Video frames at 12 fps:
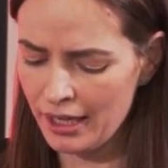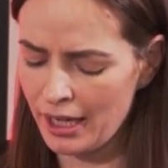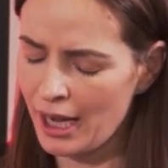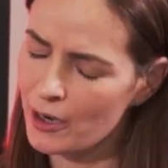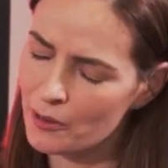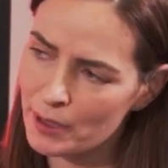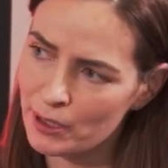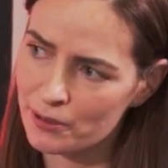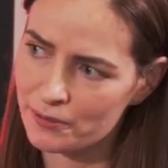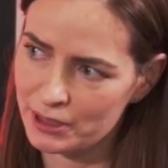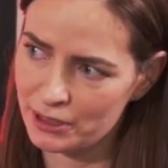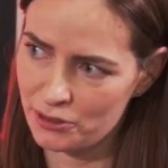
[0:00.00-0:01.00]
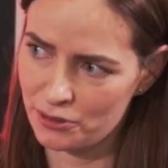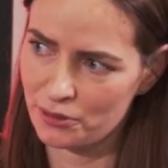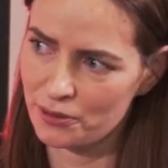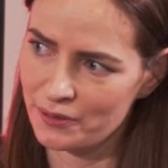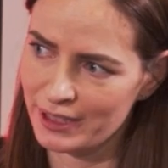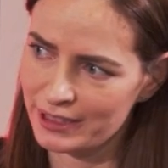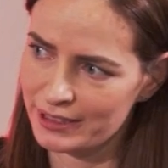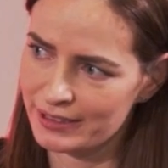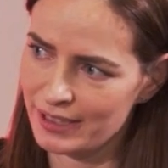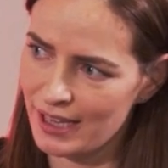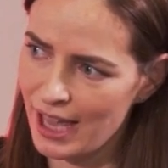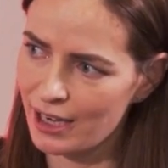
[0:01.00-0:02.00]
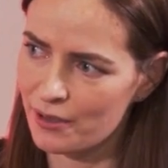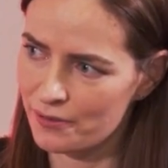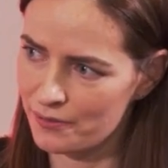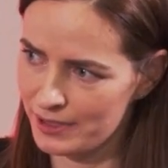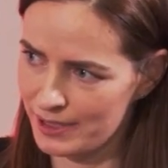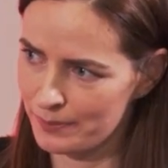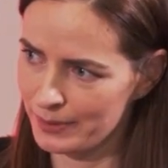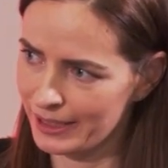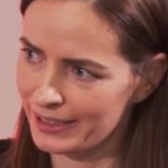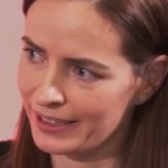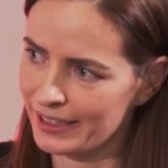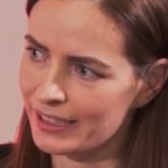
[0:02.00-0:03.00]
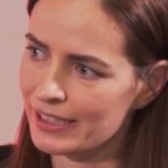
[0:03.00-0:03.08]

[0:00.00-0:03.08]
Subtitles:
How big of the issue do you think this lack of visibility